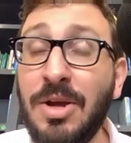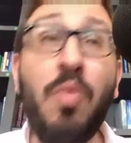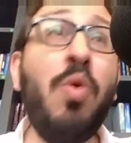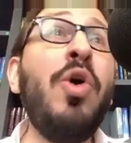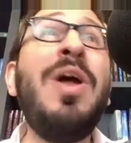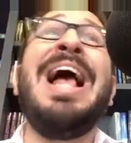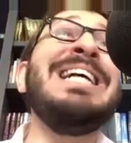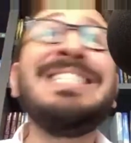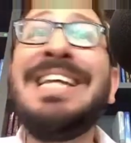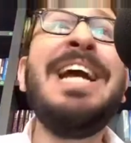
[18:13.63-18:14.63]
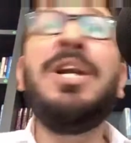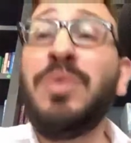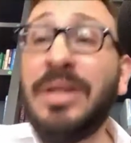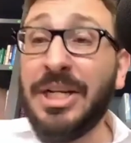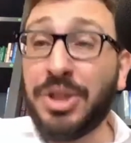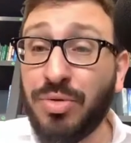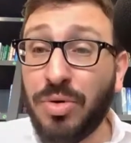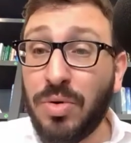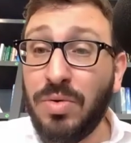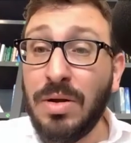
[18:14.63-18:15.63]
were as equally
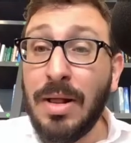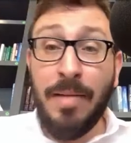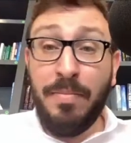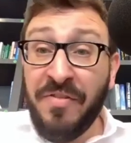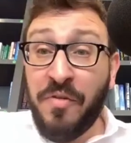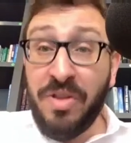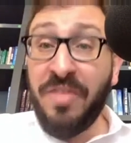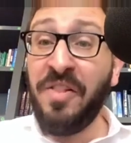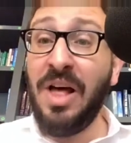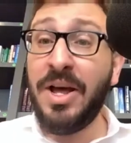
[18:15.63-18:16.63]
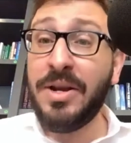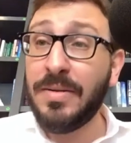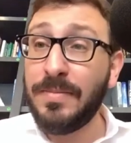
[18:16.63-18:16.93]
true before the flood.